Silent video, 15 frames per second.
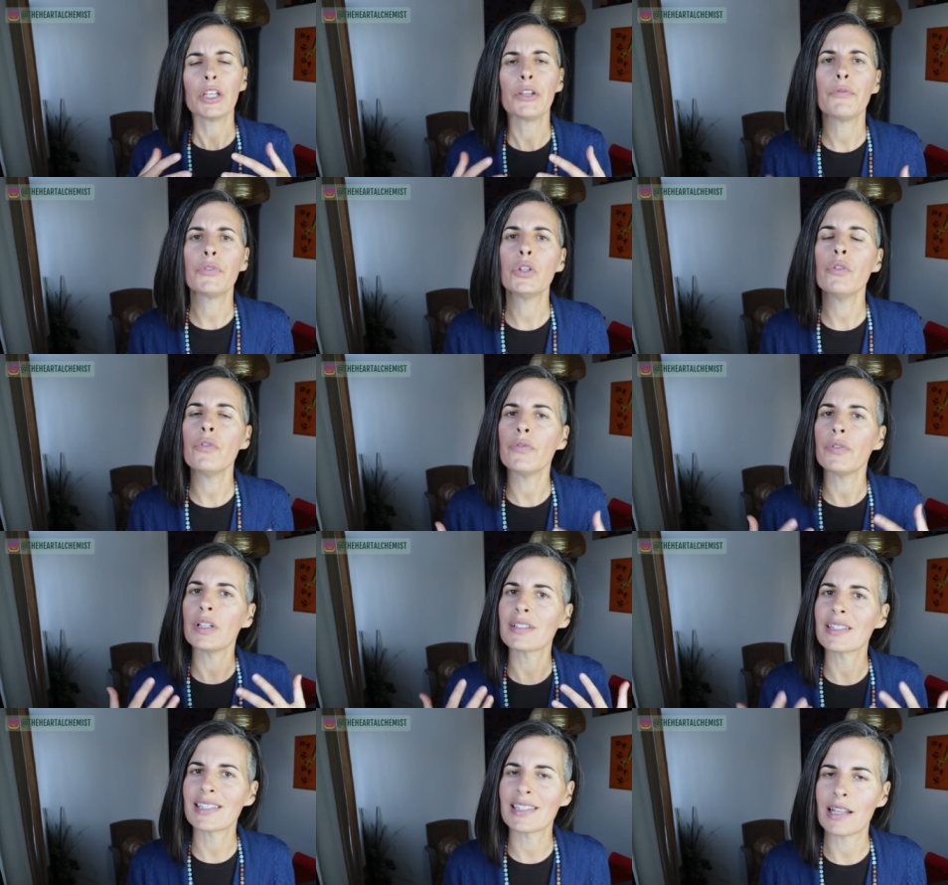if you
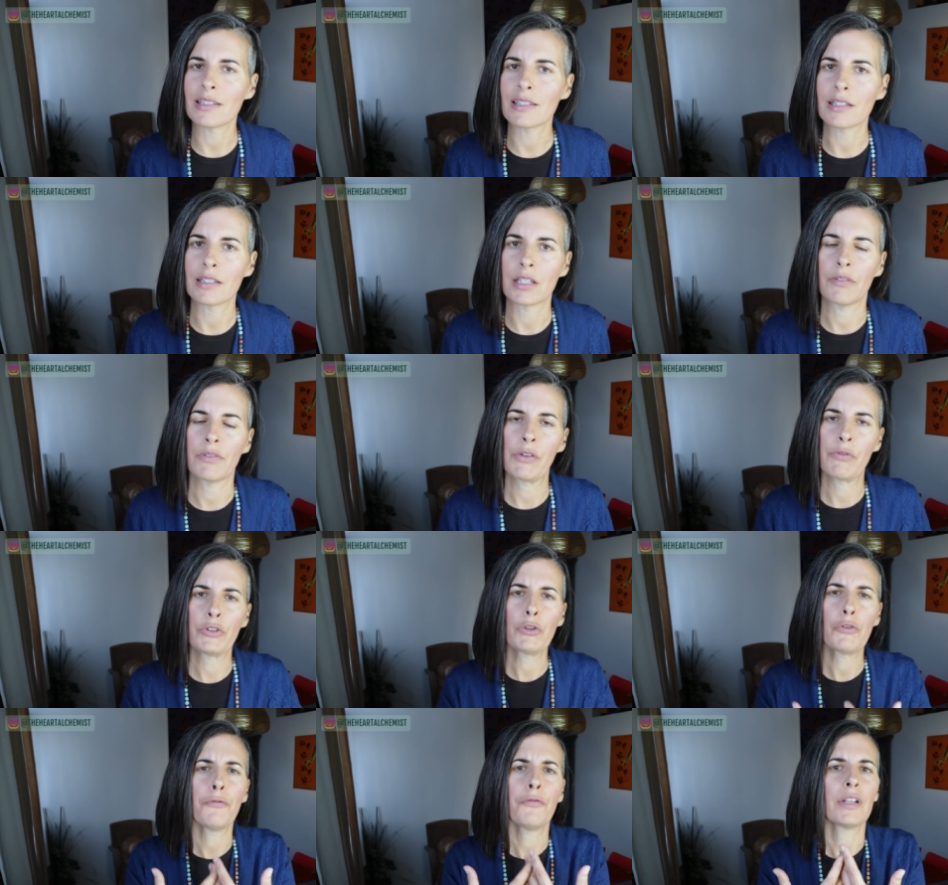feel sensitive,
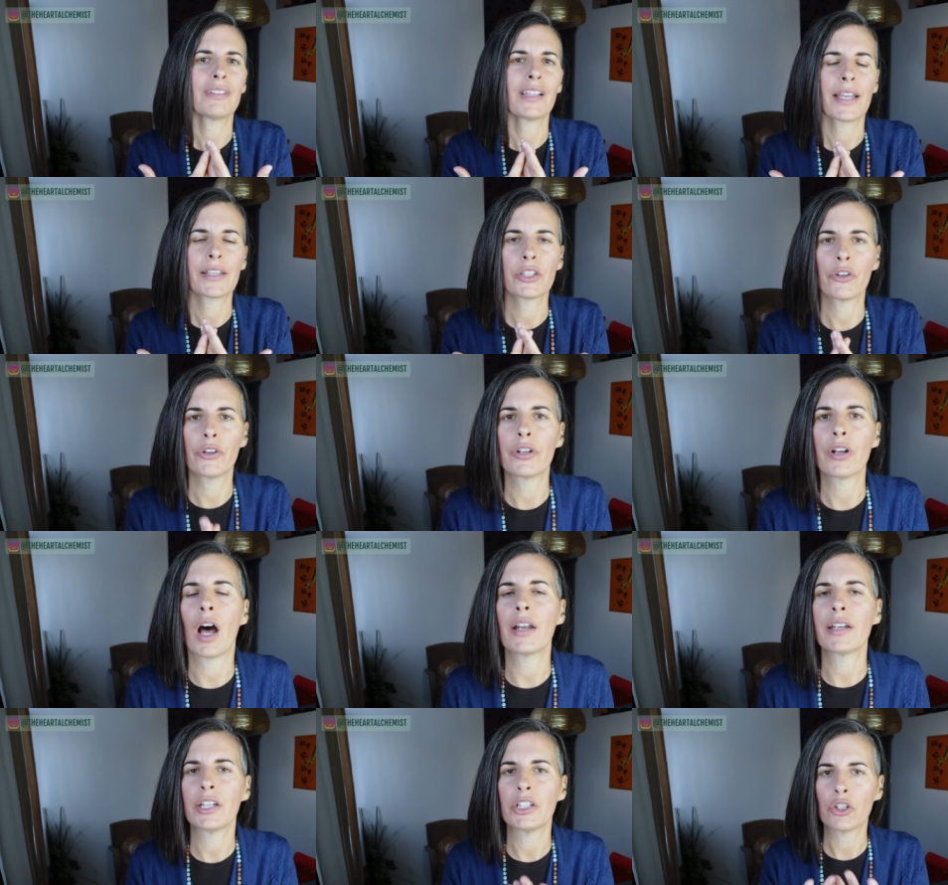if you feel like you're
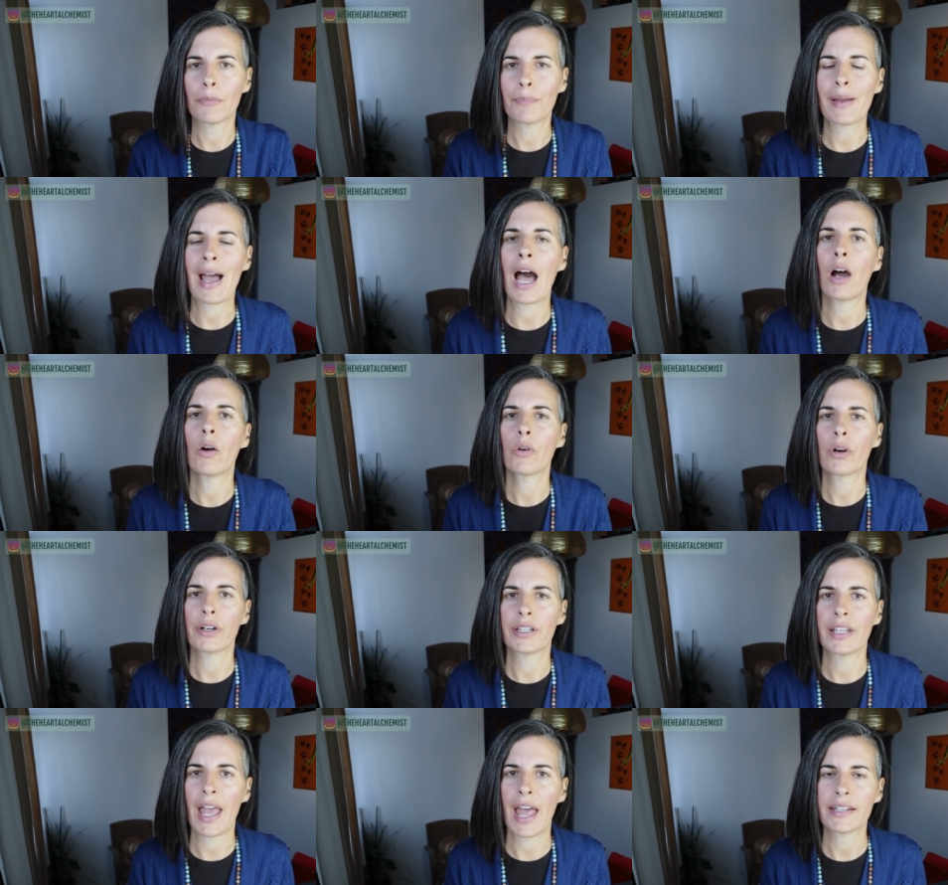not in your power
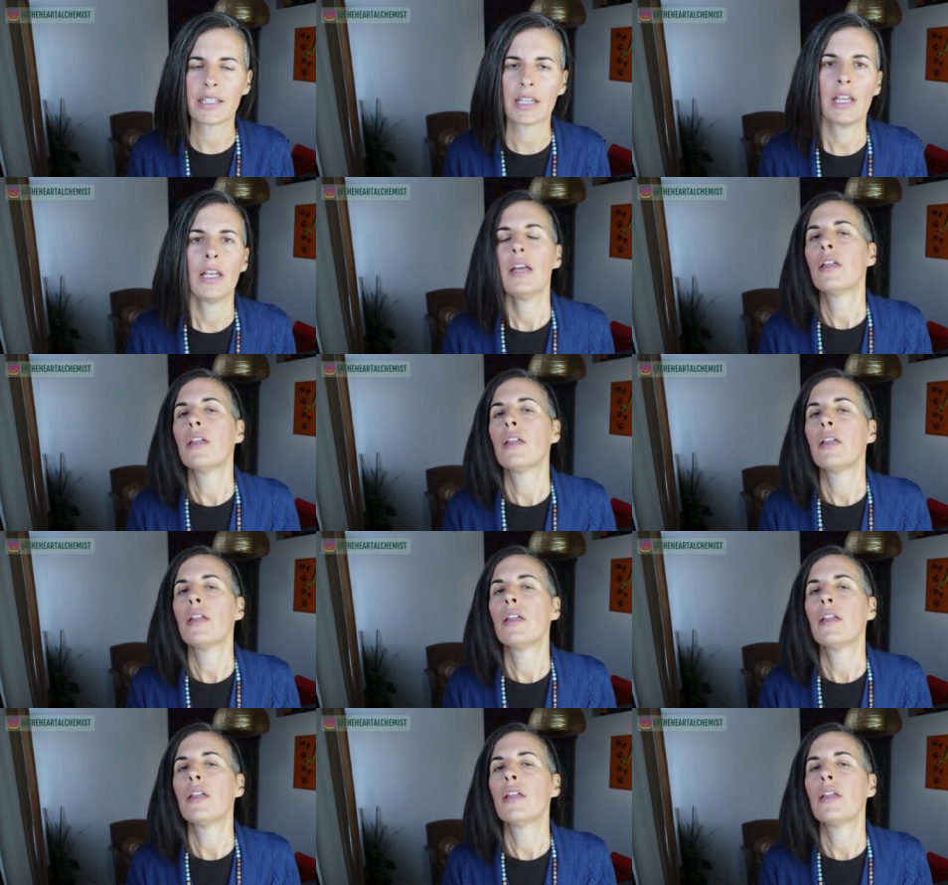yet,